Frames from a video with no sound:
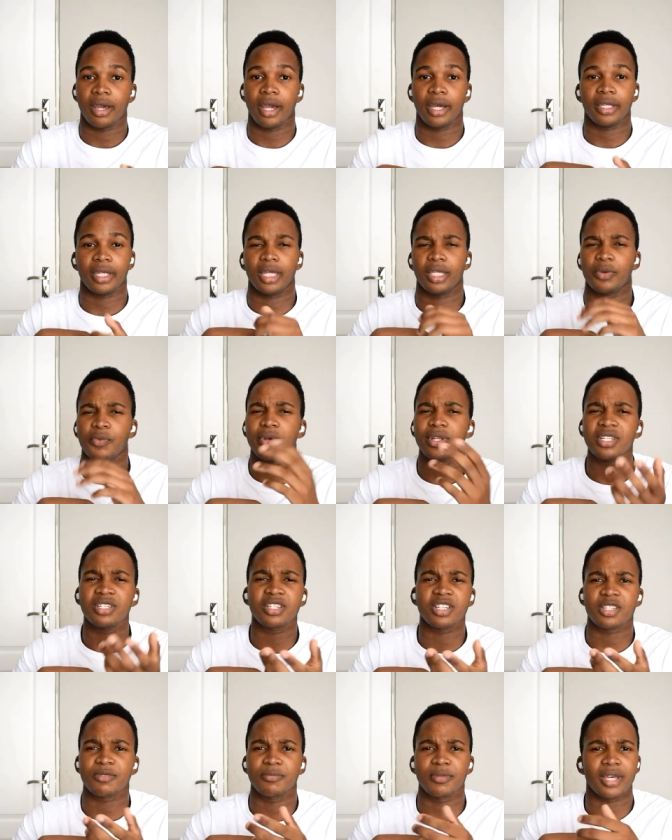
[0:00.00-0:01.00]
Right, and it wasn't
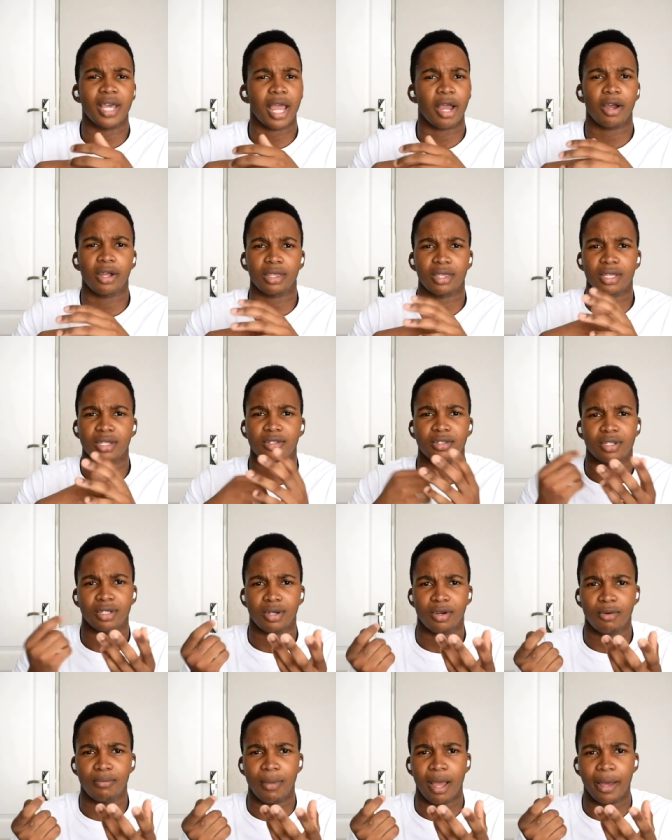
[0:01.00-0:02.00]
just me. I got this
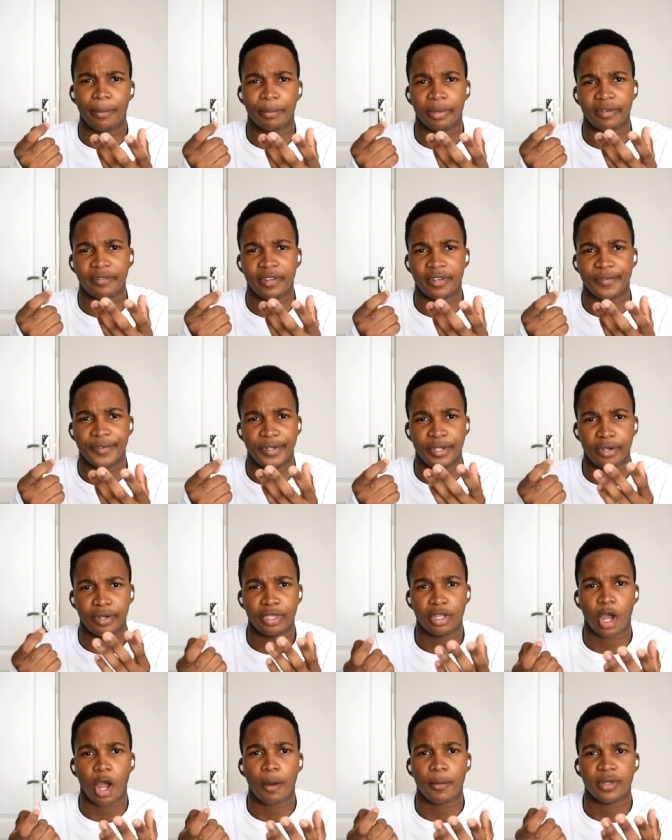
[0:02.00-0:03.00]
on my previous video
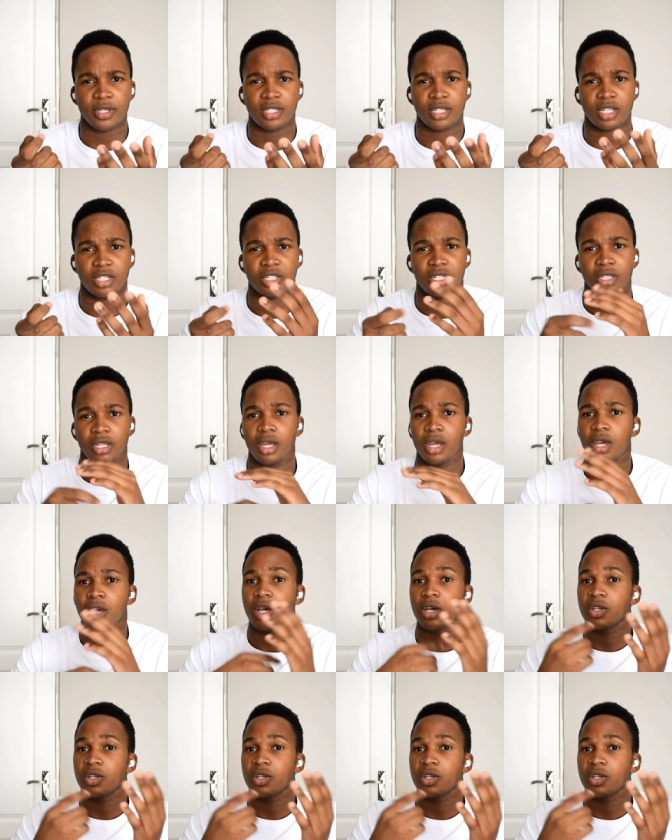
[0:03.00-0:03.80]
in the comment section.